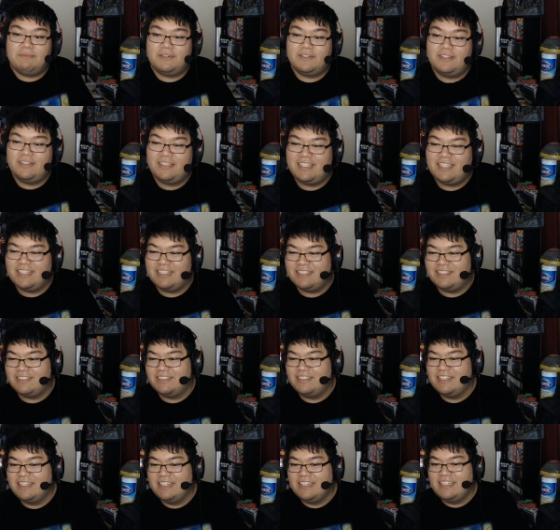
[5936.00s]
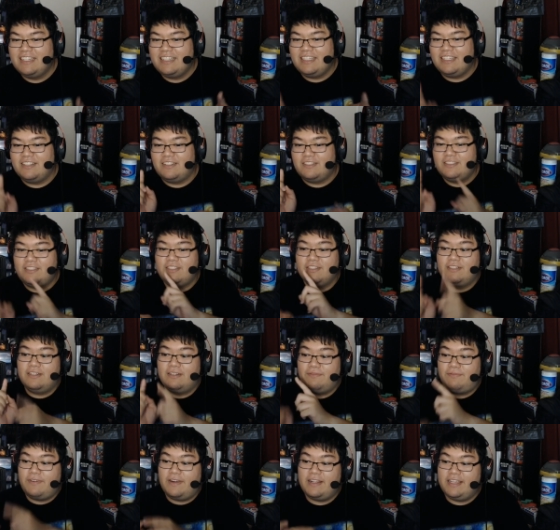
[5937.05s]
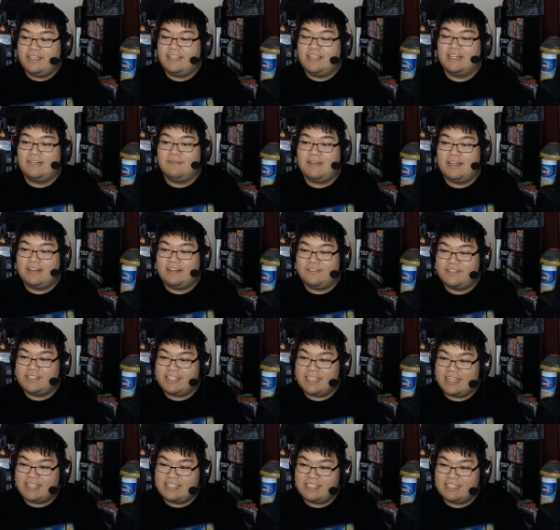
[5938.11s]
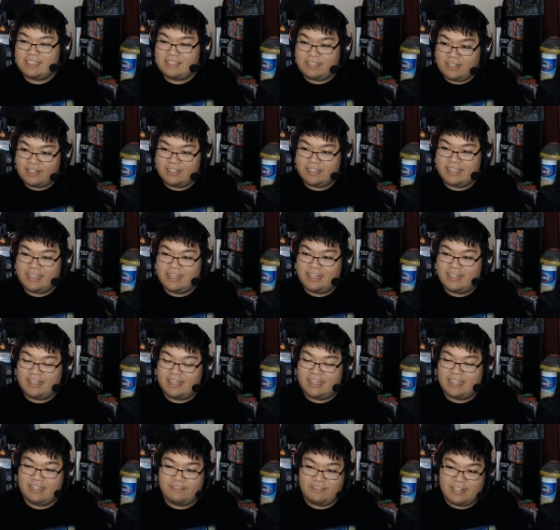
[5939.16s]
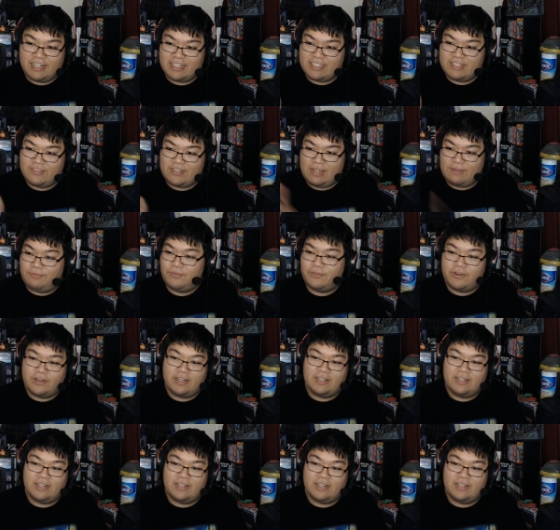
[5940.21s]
to, you know, do a fairly good amount of sets early on. Got ourselves at four and